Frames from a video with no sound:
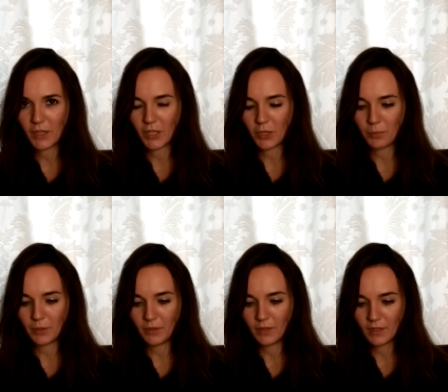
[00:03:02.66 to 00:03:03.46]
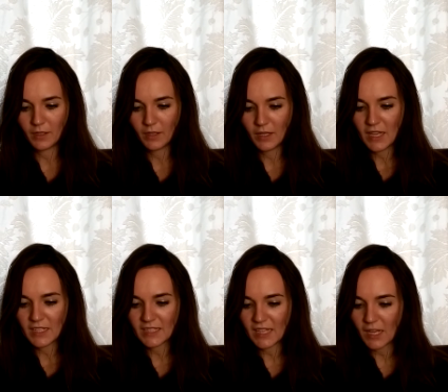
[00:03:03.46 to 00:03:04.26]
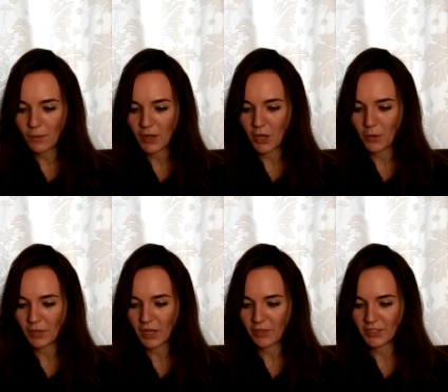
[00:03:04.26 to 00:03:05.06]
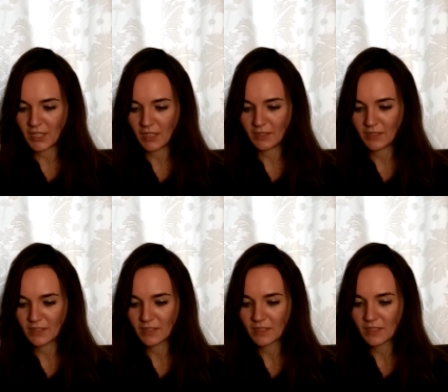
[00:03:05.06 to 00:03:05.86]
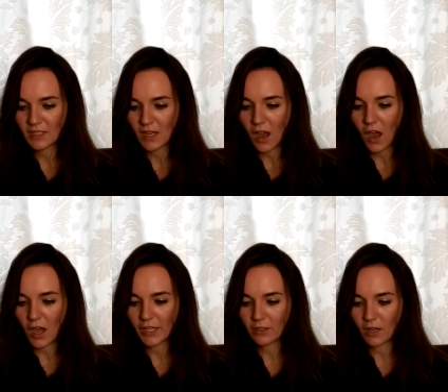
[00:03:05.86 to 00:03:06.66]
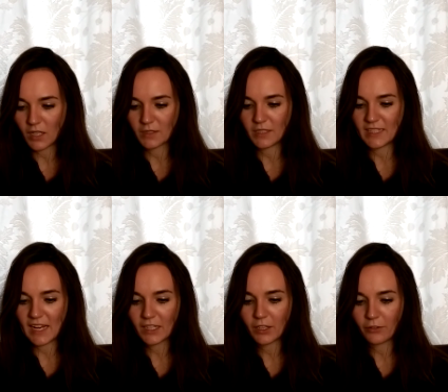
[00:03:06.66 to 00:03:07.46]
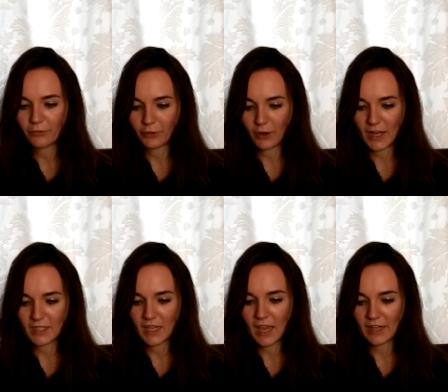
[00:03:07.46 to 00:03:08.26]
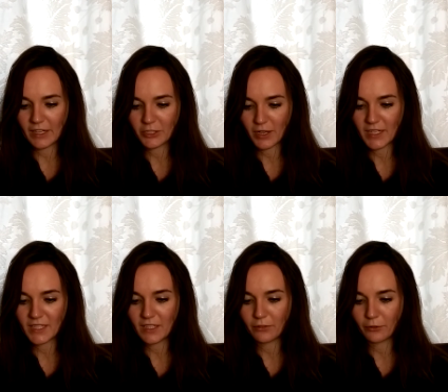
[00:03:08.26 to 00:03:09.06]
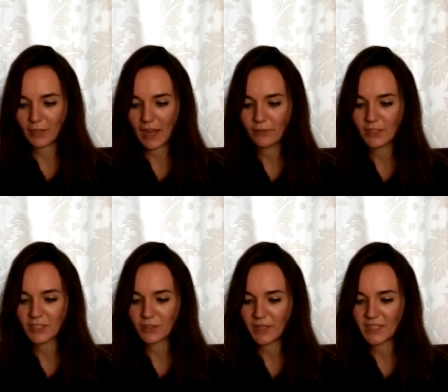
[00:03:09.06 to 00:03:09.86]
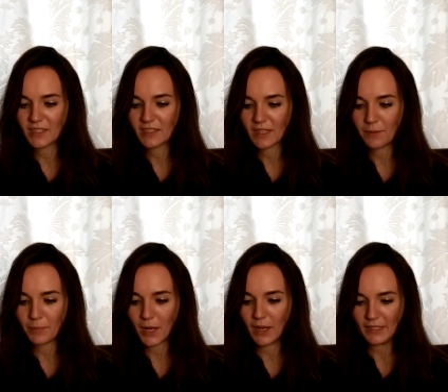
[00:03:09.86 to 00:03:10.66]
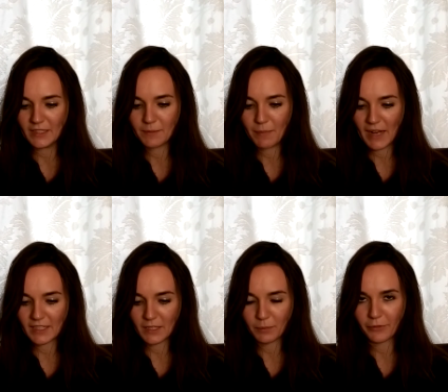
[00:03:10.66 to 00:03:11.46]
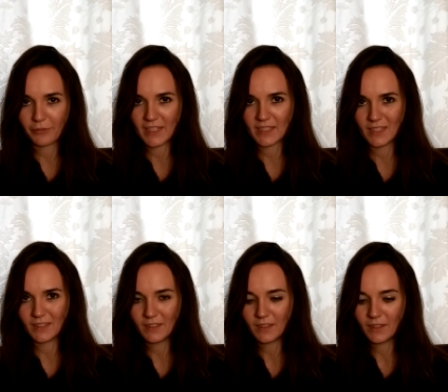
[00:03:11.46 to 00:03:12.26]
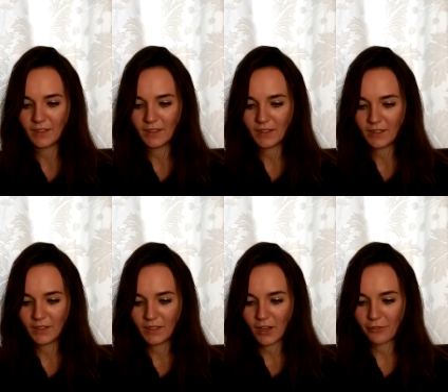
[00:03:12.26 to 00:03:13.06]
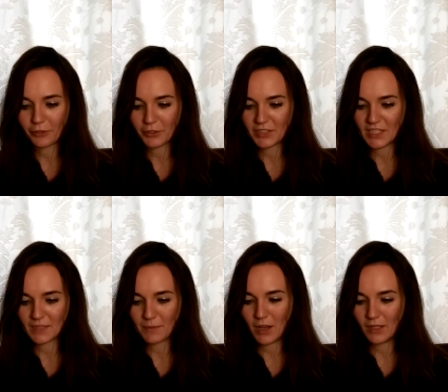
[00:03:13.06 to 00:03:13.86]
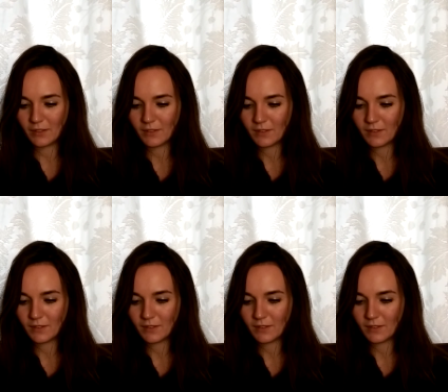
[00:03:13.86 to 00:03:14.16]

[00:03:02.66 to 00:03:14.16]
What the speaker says: wide open, seeing where no one other does. I grasped a delicate thread and I traced it through countless twists and blinds back to the Professor. A frosty smile.